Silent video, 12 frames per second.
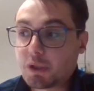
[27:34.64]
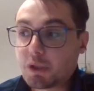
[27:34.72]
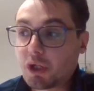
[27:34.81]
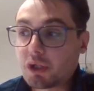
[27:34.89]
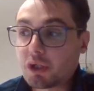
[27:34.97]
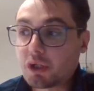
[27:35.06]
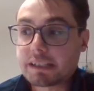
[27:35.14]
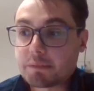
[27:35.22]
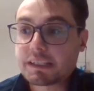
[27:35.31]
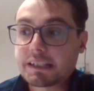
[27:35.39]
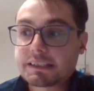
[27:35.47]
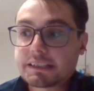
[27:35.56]
To be honest,
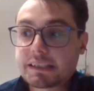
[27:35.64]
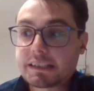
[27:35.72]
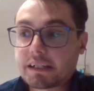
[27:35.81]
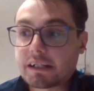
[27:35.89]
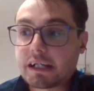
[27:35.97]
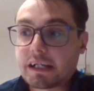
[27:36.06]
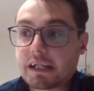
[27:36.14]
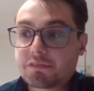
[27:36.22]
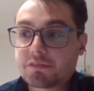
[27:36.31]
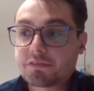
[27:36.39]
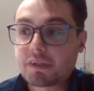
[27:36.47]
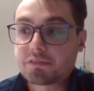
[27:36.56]
since there,
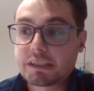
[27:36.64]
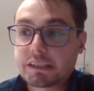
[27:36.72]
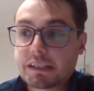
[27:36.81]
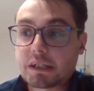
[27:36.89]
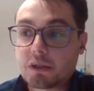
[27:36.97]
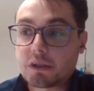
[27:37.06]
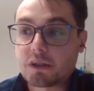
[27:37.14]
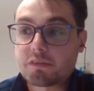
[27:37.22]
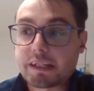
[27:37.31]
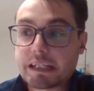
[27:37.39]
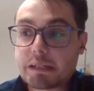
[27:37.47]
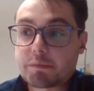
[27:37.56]
I've really done a
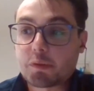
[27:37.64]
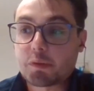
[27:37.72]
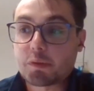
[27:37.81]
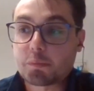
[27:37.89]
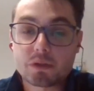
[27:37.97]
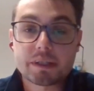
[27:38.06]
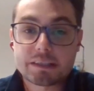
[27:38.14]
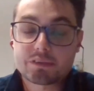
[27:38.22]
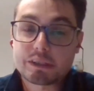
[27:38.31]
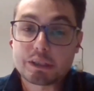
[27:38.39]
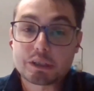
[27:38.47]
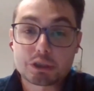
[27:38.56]
lot of academic blogging
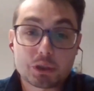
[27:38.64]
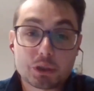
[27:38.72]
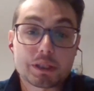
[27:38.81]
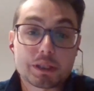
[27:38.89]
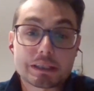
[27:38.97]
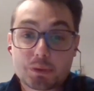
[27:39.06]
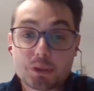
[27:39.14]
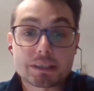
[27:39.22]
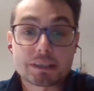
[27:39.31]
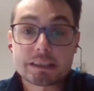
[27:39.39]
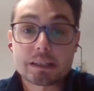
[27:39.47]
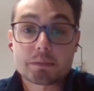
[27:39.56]
because I really enjoy it, to be
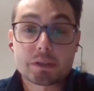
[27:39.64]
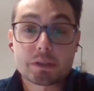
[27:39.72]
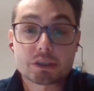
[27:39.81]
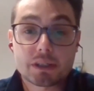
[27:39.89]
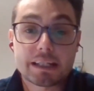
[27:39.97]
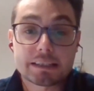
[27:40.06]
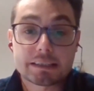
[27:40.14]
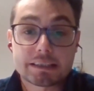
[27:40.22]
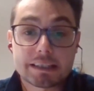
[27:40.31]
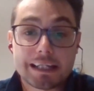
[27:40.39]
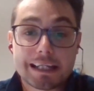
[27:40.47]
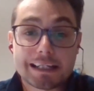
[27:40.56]
honest. I mean, it's
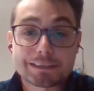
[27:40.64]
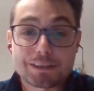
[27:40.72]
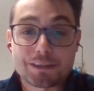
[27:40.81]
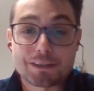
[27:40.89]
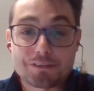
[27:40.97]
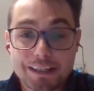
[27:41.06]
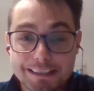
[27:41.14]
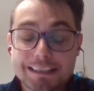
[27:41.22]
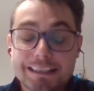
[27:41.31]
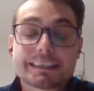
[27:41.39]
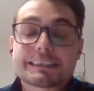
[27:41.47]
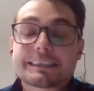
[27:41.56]
great to get sort of
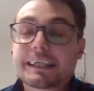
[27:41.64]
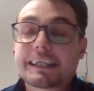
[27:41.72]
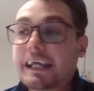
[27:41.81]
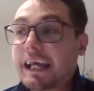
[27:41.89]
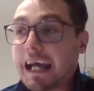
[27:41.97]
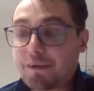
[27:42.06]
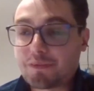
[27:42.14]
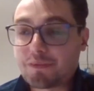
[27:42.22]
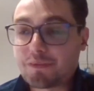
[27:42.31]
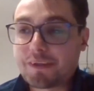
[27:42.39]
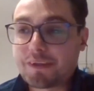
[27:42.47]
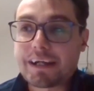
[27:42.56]
ideas
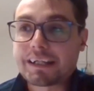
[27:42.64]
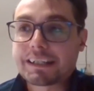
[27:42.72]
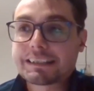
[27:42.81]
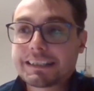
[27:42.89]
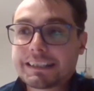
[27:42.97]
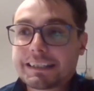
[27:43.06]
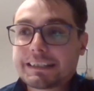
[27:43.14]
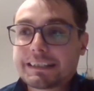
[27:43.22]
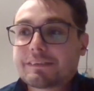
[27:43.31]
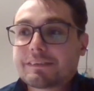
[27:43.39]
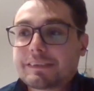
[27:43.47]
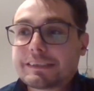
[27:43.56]
out there and
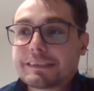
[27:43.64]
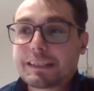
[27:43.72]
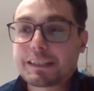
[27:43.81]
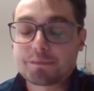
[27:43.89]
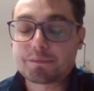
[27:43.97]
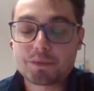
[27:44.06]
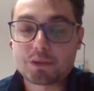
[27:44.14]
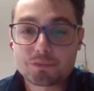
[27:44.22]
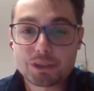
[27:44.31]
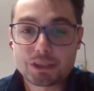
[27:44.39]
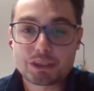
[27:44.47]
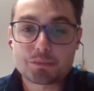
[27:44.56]
see them,
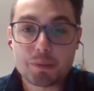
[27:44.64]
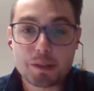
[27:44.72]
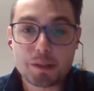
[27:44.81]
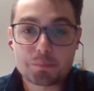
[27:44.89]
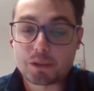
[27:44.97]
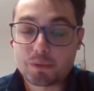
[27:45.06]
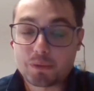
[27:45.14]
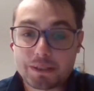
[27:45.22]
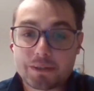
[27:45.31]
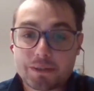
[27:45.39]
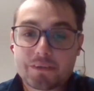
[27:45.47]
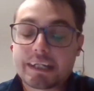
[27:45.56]
reach the public
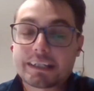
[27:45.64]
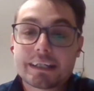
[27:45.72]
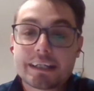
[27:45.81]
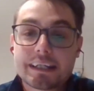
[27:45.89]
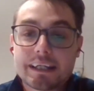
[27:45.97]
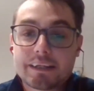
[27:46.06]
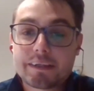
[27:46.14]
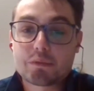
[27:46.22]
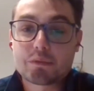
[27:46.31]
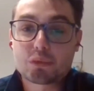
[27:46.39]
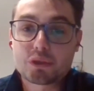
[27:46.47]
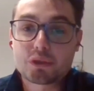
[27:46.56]
quicker than
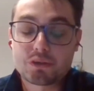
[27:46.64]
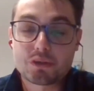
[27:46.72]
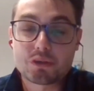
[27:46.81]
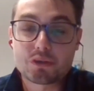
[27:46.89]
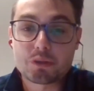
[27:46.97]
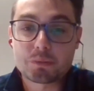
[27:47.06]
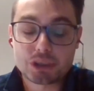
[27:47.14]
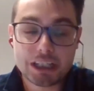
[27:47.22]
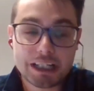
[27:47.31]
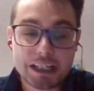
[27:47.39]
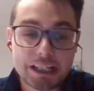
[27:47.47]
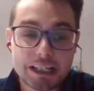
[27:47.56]
they would through the normal
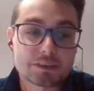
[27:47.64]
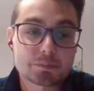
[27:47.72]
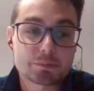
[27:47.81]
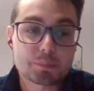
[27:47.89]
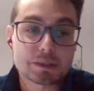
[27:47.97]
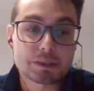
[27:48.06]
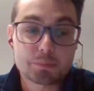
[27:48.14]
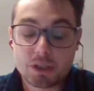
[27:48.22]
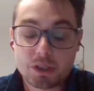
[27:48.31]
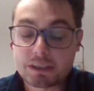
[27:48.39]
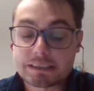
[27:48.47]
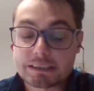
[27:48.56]
channels. But to be
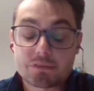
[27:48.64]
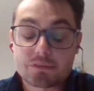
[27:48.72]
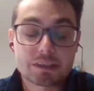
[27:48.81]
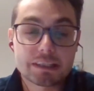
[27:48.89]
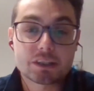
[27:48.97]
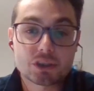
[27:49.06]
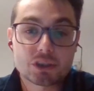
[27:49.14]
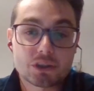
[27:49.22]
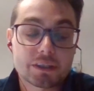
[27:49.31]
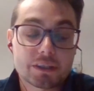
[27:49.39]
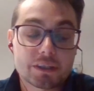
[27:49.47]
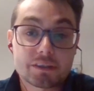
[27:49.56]
honest, I really enjoy
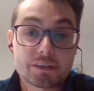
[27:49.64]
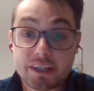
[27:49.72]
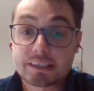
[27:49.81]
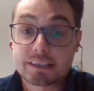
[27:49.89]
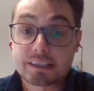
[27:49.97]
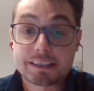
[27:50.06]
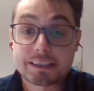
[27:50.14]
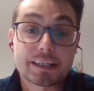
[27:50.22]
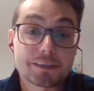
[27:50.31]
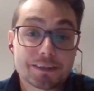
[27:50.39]
the writing style